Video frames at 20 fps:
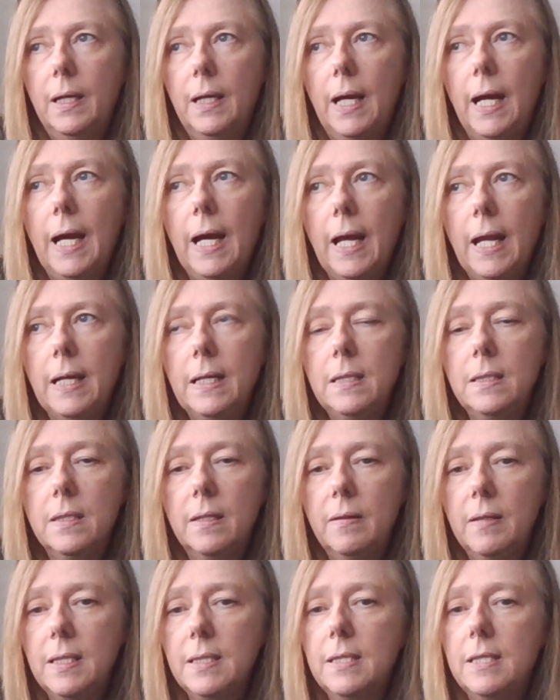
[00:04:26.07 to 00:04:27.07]
And
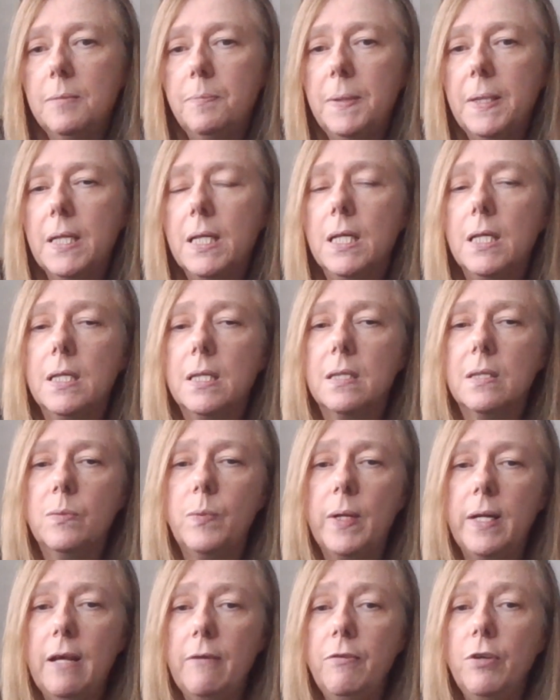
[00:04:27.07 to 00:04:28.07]
this is because
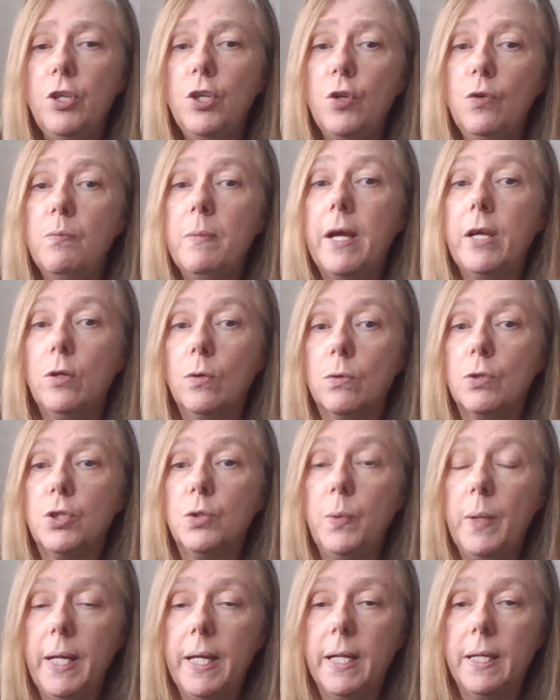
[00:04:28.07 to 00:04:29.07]
whenever you met your
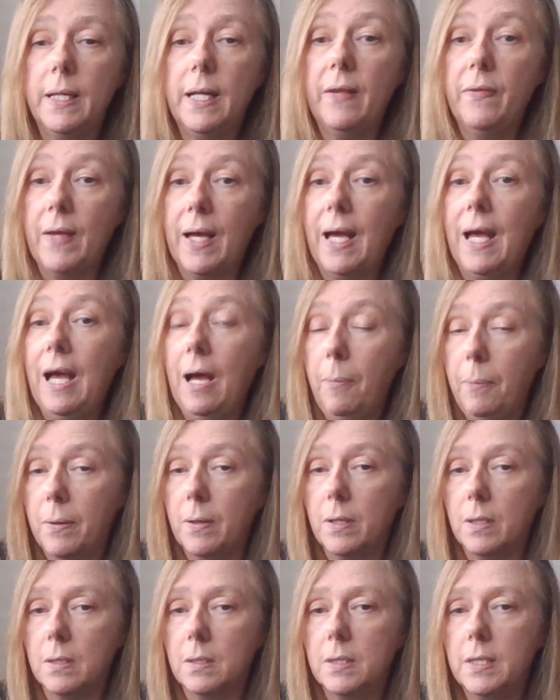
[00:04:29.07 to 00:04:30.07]
twin and that
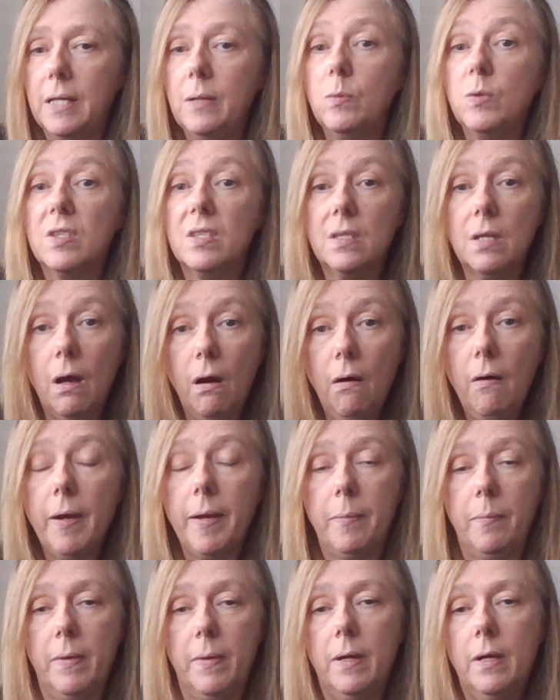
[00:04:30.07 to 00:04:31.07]
happened, it was
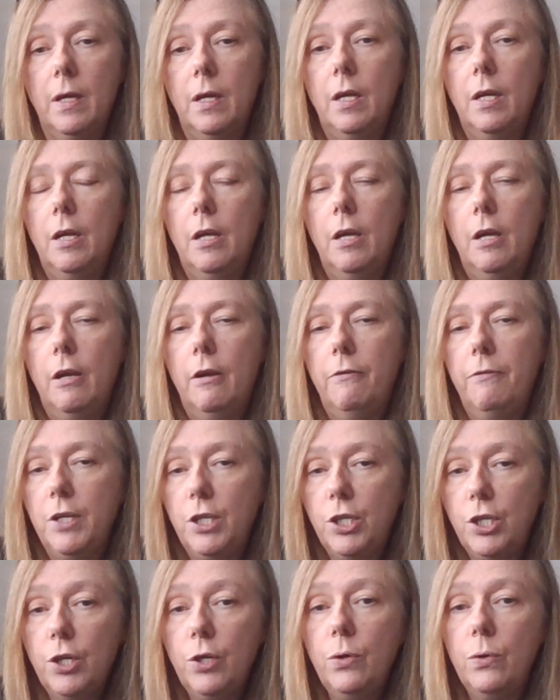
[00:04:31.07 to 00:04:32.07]
time for
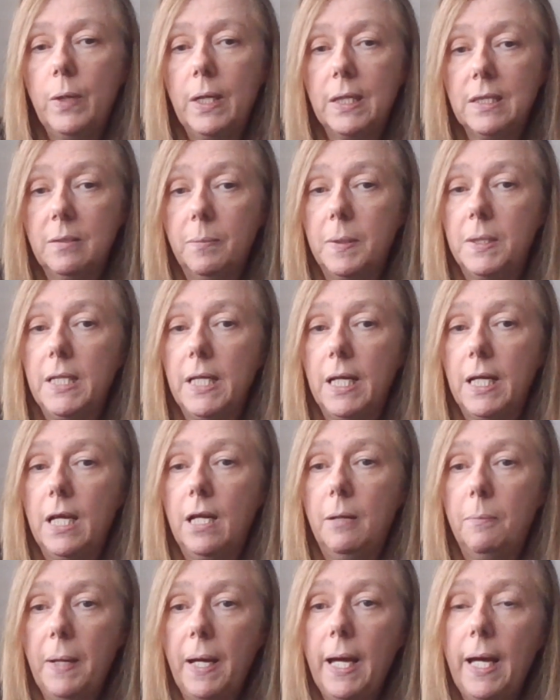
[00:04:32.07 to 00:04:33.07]
you as a
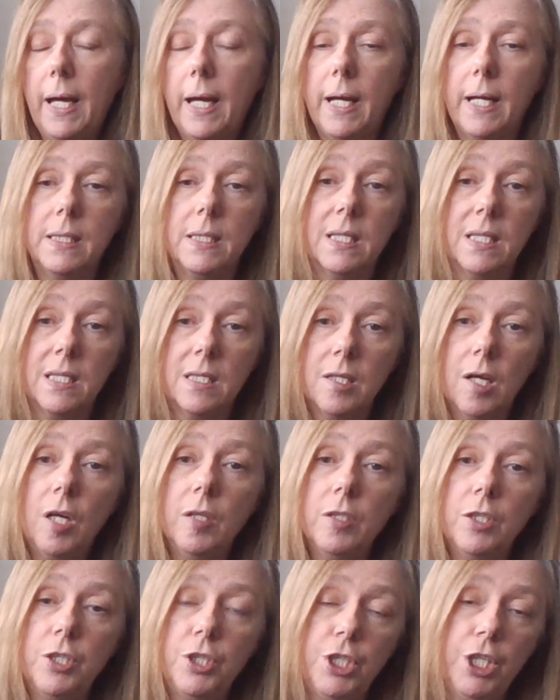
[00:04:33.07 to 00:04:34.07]
particular pair to
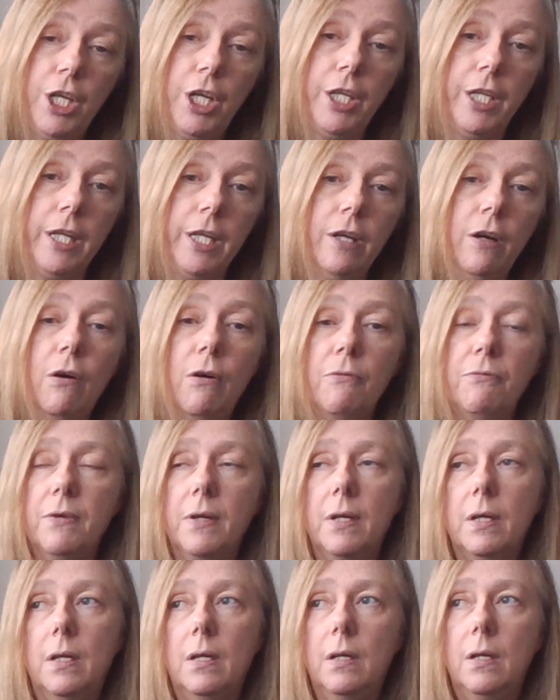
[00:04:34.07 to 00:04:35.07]
start the journey of
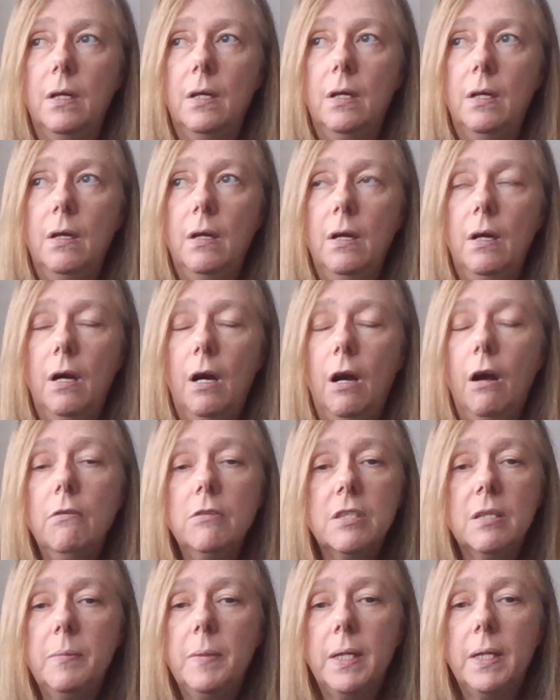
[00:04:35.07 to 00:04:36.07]

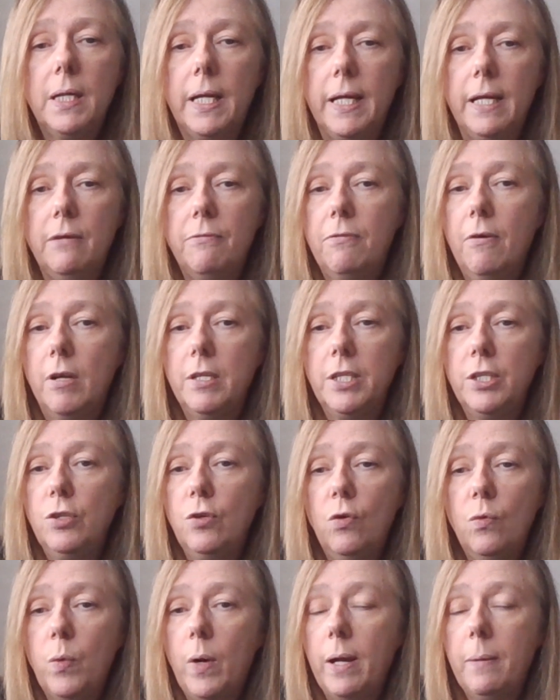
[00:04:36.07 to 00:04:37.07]
ultimately finding
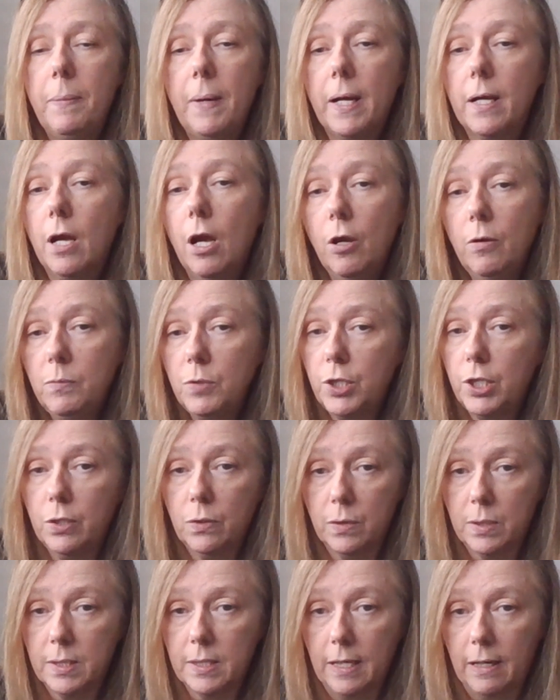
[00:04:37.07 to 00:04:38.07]
your way back home to
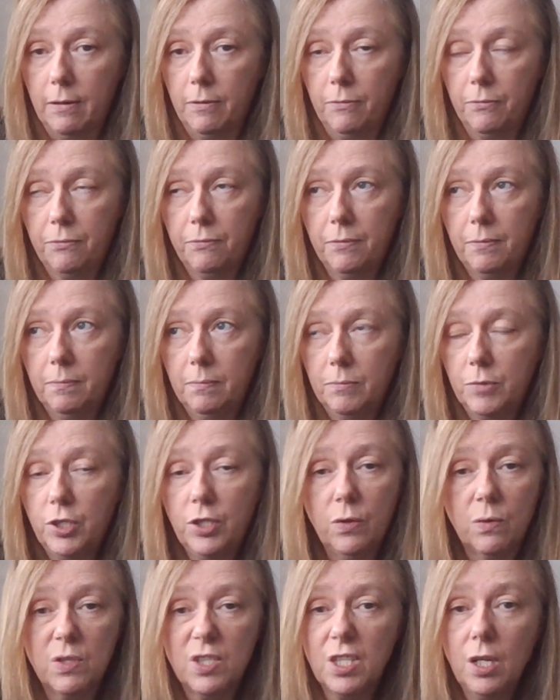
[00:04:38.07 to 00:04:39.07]
yourself,
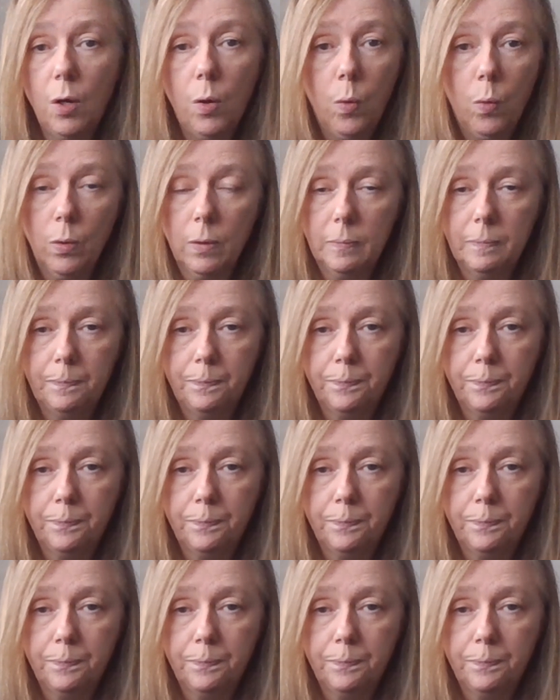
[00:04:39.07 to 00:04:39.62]
to your soul.